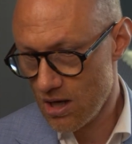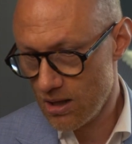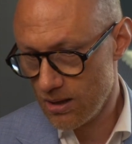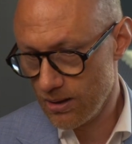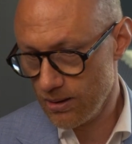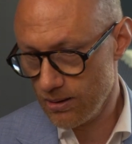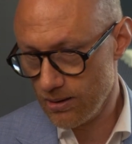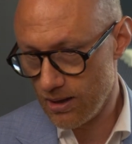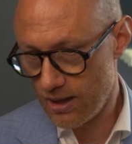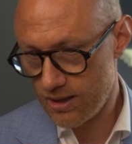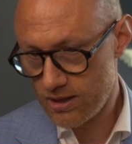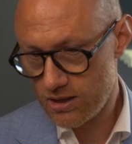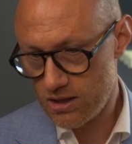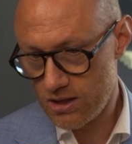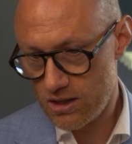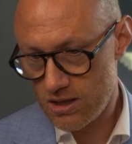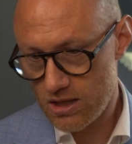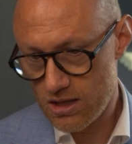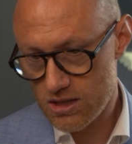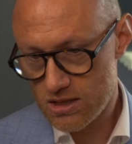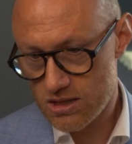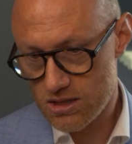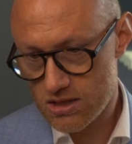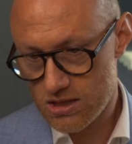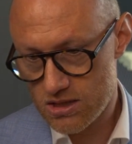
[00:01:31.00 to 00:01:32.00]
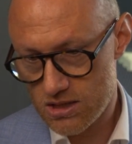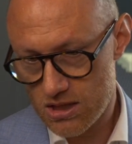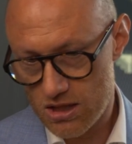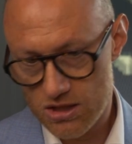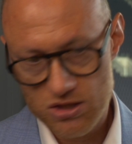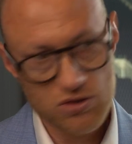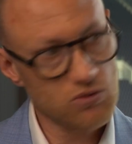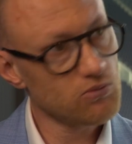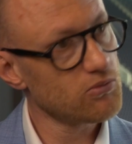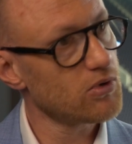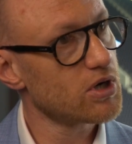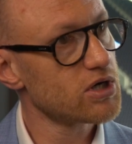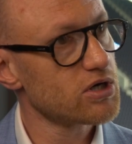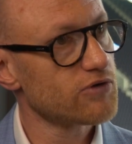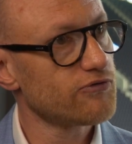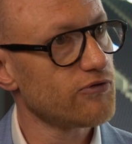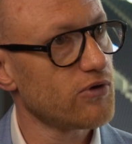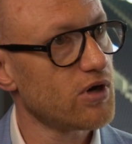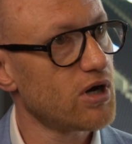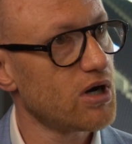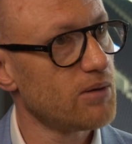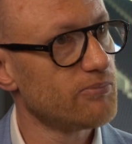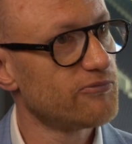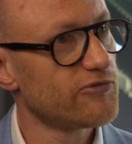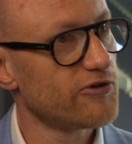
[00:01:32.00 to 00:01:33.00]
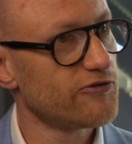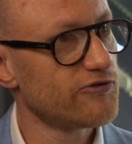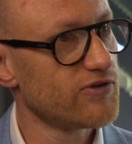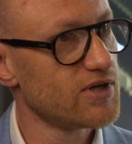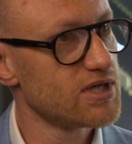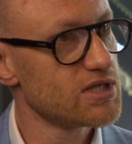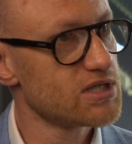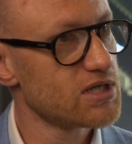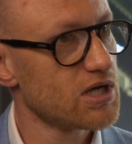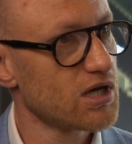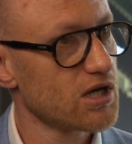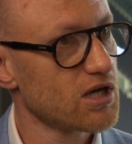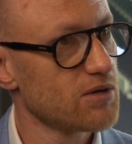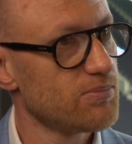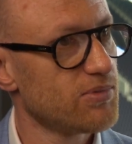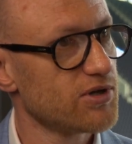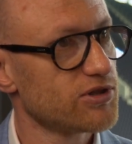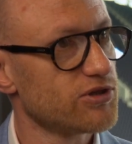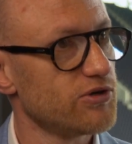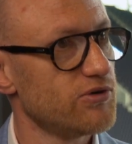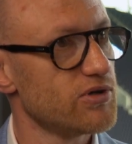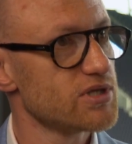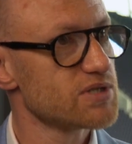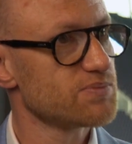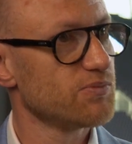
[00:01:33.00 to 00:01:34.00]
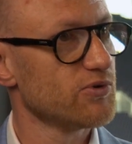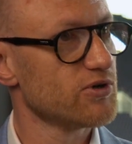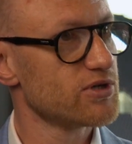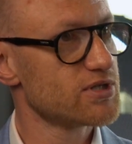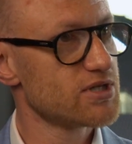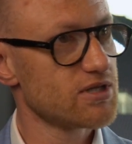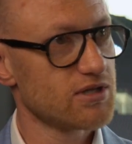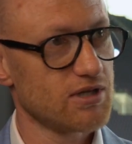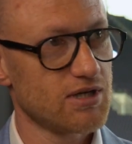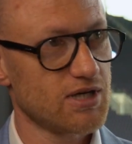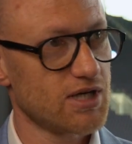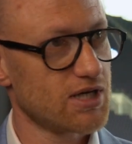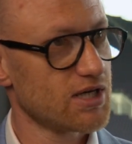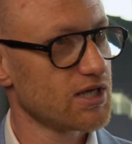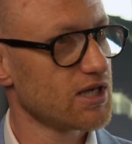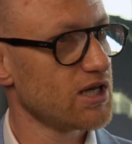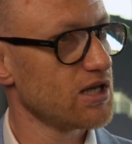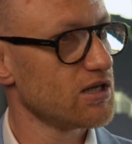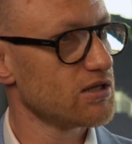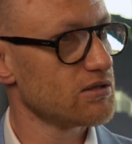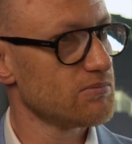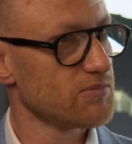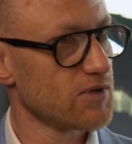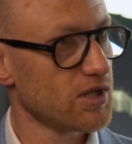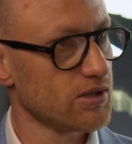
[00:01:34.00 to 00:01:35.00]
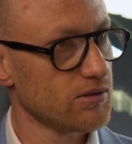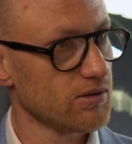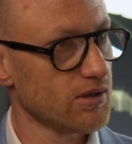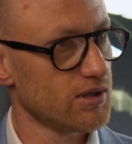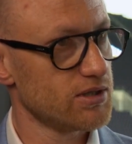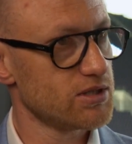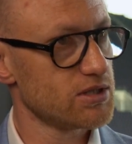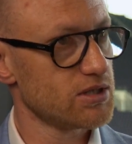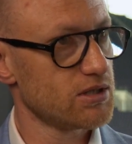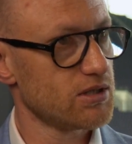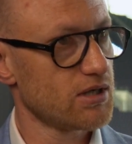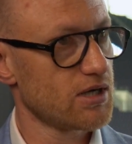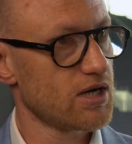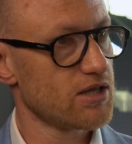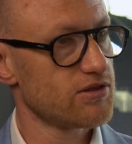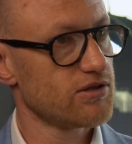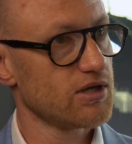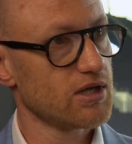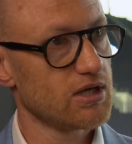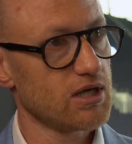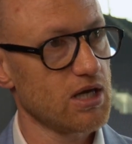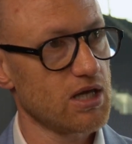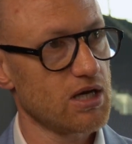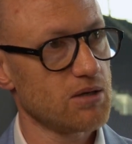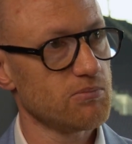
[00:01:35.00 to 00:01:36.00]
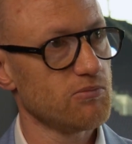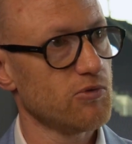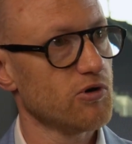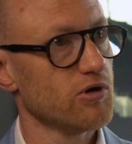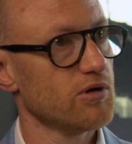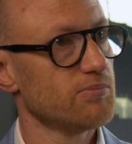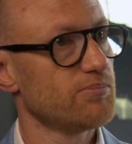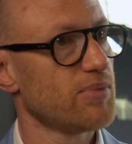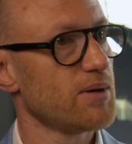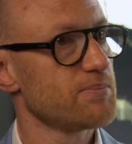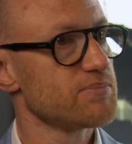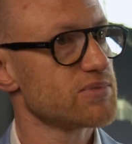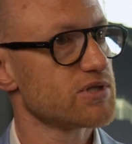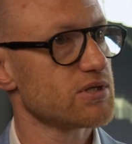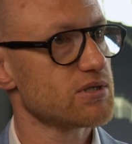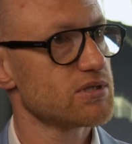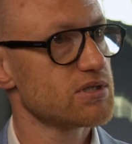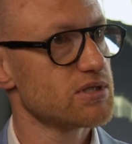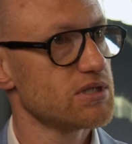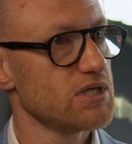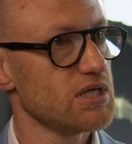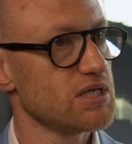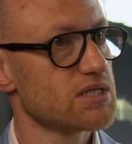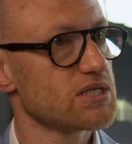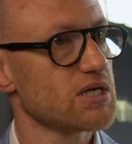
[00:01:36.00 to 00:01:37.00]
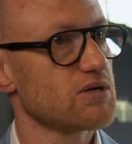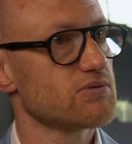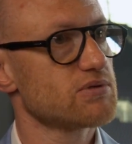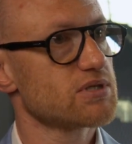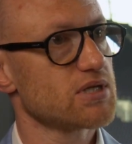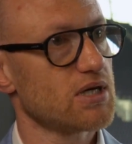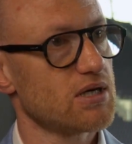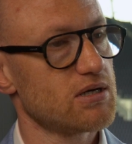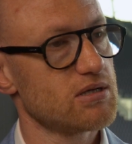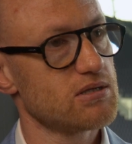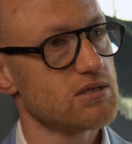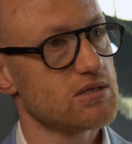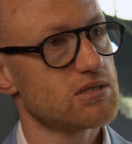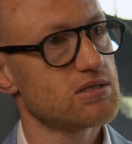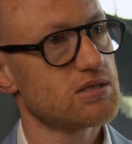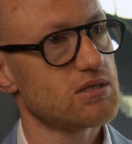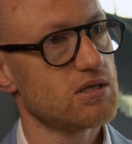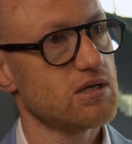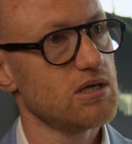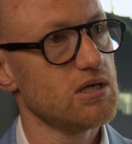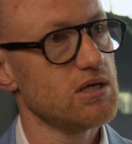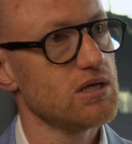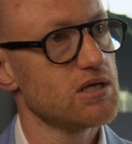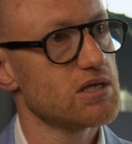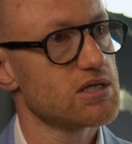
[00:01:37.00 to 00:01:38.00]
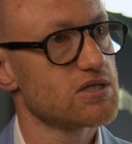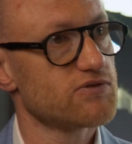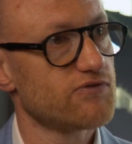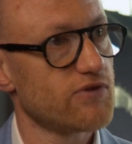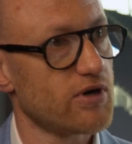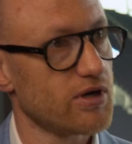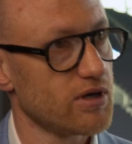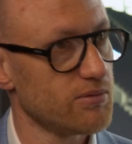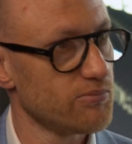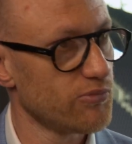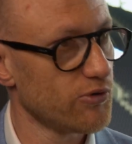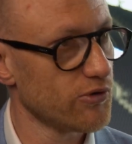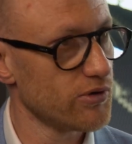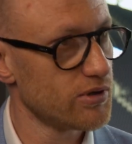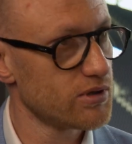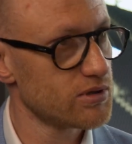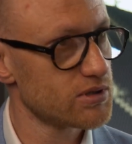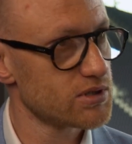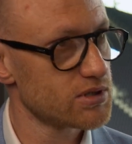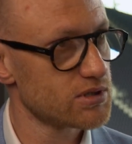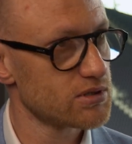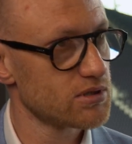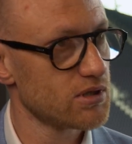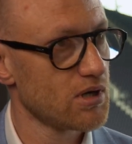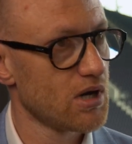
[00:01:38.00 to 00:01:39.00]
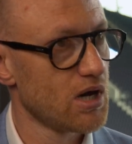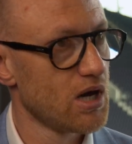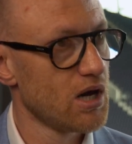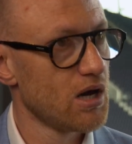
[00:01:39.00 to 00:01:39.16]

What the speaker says: London is such a wonderful hub for fintech, but there is more to the United Kingdom than London. And I think getting more bums on seats outside of this city is very important.